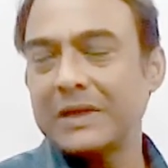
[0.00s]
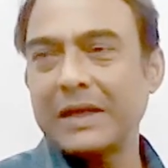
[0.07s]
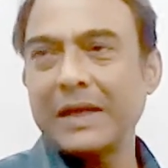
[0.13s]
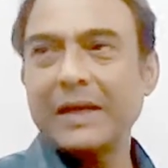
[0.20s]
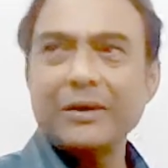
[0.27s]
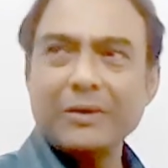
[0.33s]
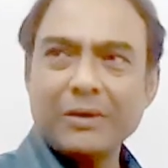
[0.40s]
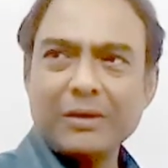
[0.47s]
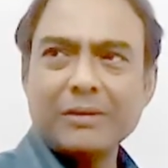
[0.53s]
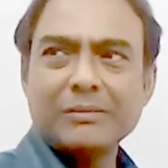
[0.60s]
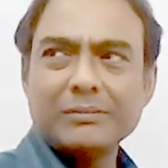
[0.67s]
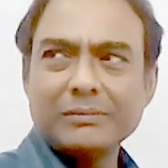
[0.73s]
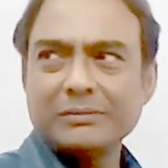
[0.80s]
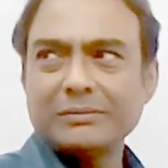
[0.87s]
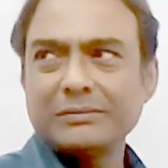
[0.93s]
and
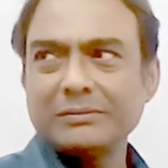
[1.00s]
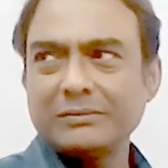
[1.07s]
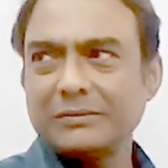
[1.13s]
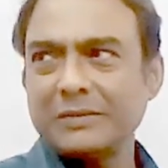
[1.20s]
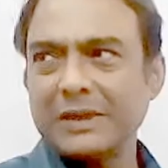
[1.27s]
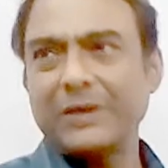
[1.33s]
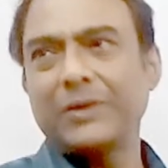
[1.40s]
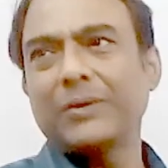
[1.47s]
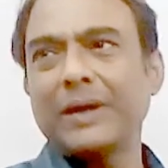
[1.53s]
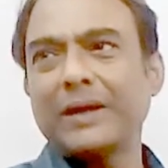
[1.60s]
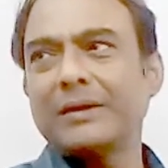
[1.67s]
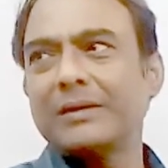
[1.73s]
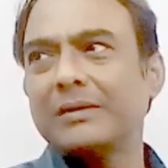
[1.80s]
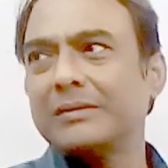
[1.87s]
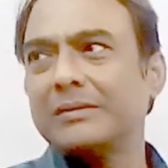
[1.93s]
that you
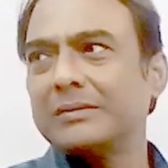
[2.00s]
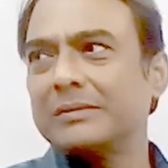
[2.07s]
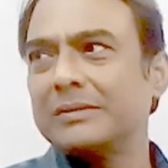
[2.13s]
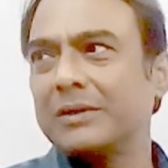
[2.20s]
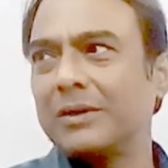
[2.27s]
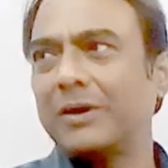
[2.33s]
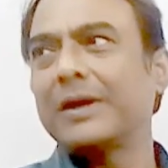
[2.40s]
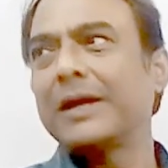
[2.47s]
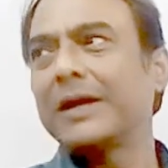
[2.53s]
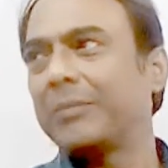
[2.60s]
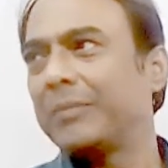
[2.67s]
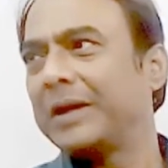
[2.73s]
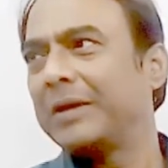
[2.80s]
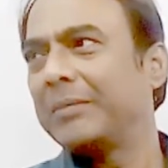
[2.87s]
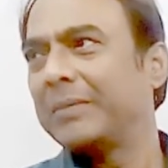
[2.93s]
can contact
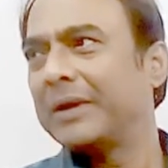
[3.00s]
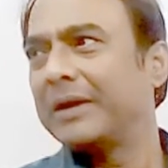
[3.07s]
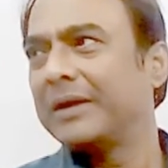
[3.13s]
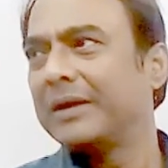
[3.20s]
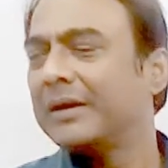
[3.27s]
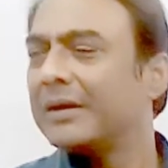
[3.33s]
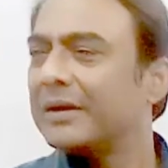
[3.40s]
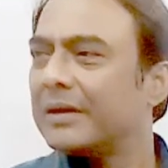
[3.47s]
me in my